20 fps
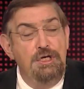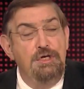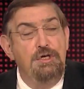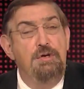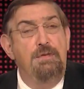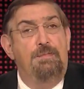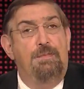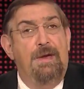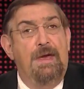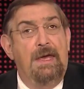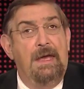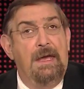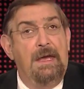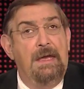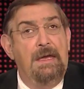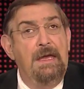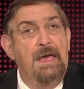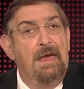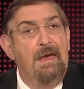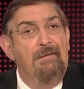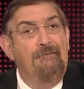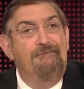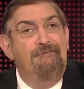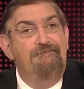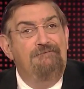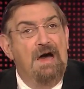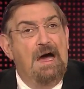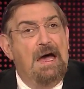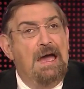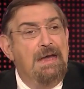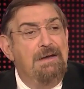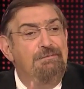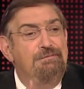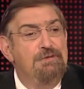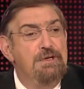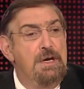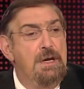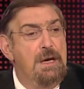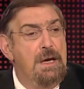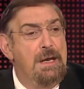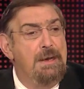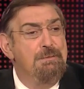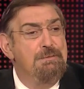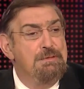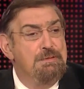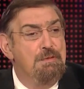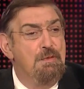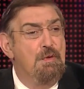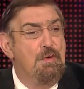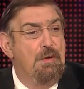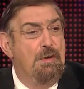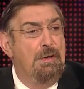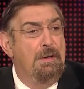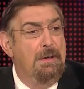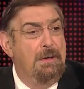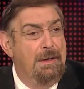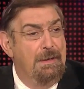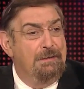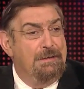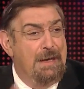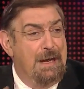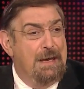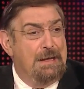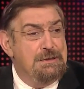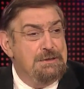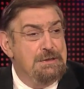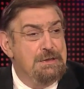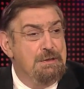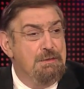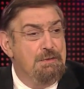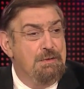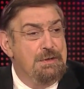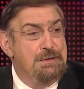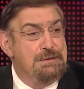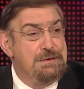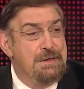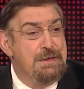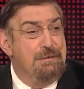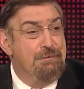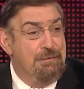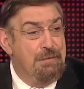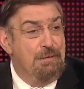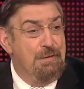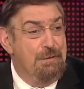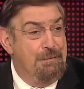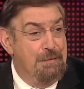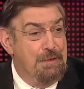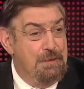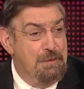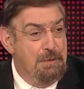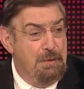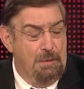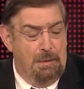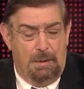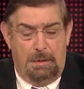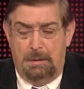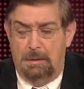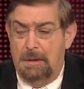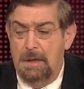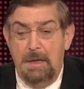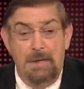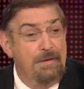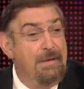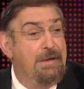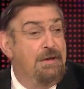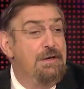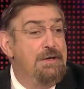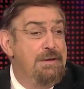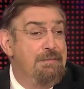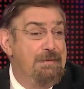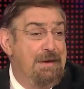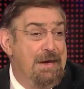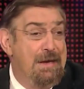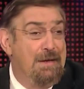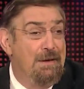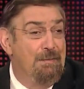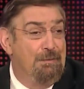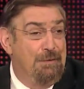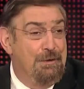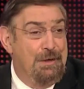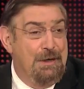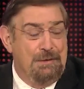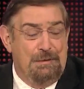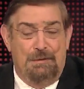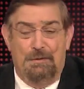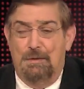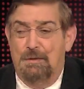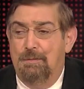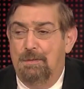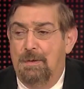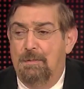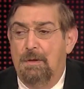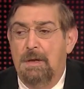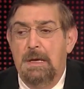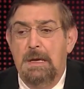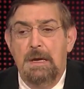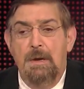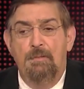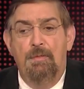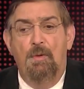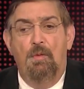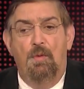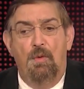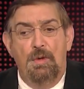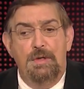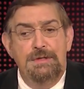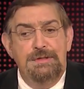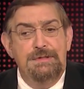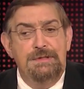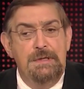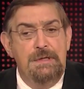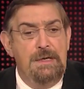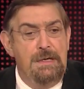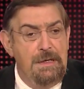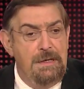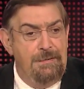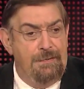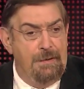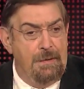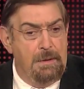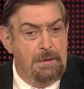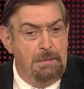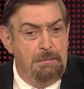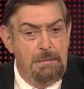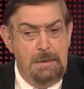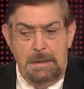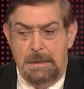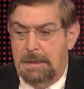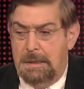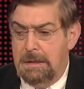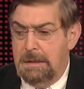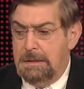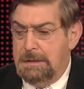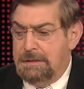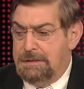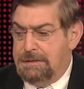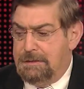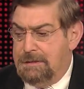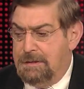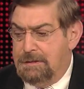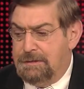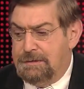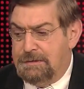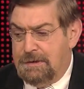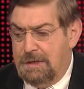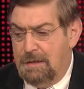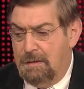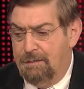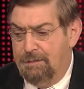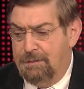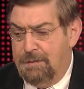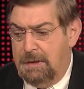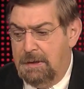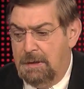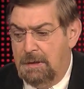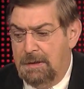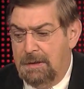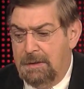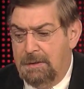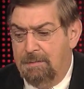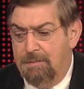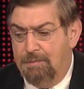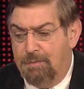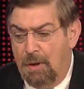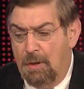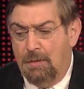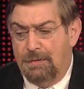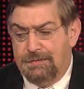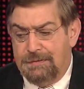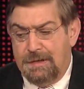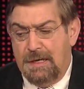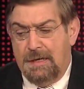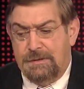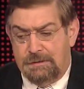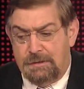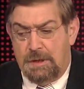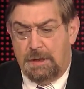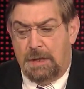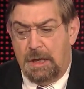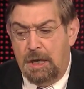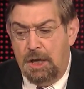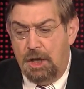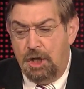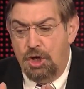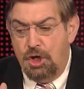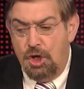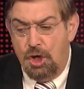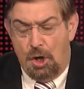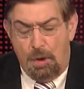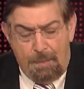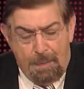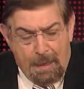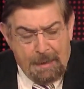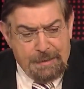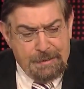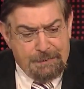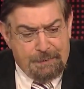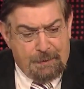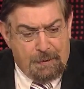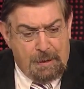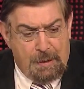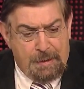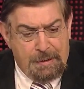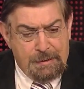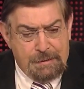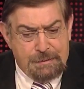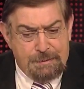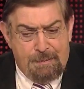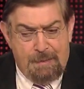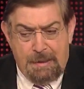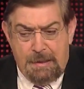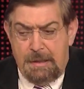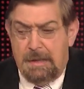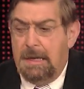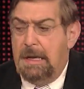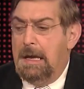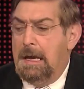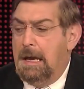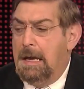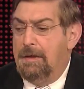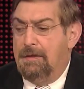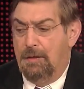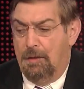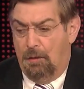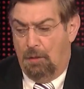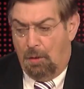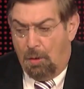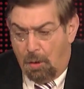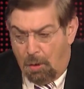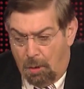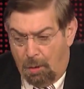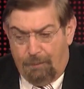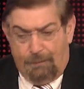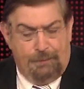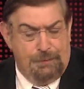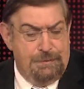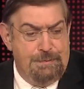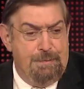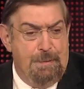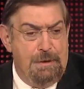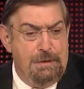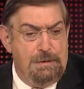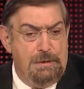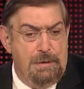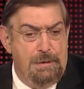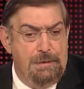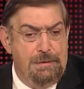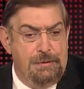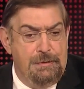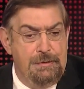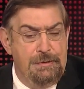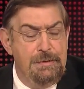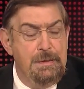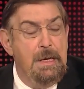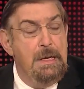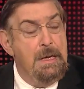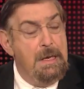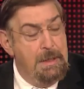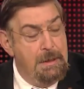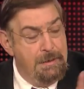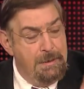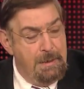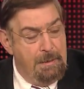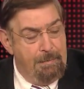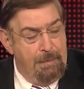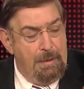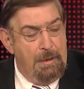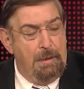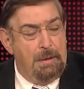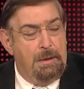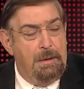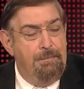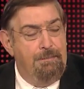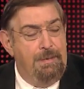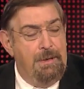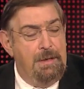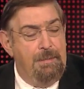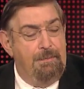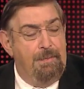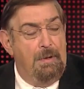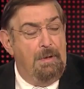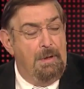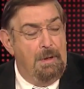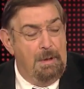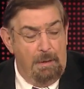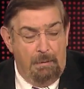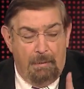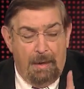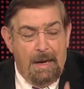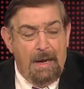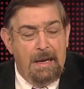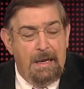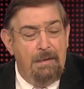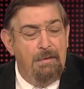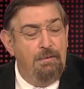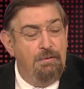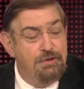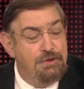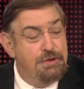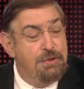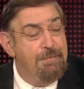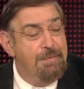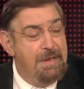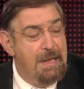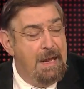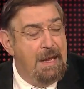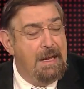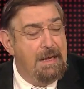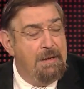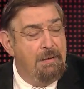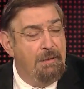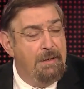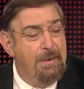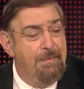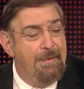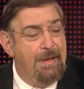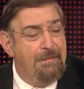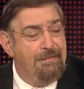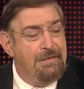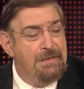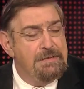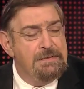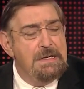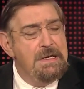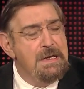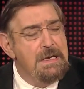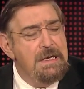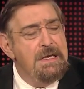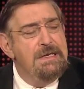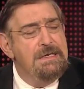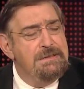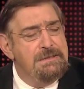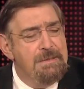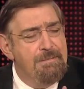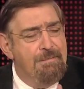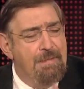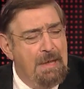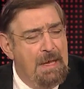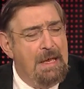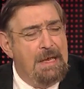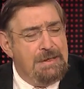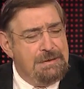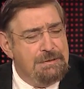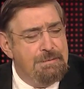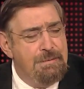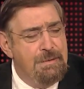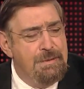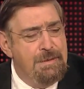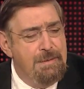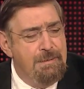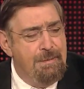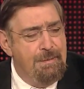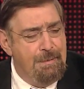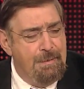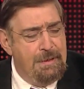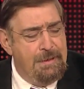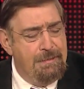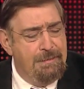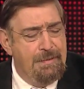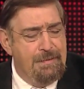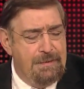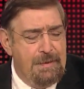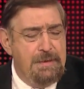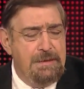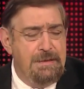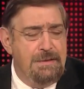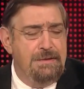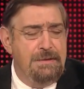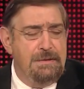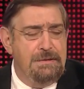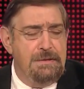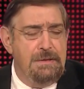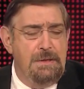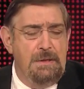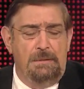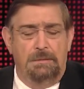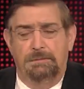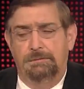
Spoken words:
you pay 5 times more tax increase than if you live in New York. Right. They couldn't even handle protect their own people. But worse than anything is the self-dealing, both sides. Look, nobody's for cutting spending, and they're all for special interests. And the American people should be angry about this. It is impossible to believe that they did this deal.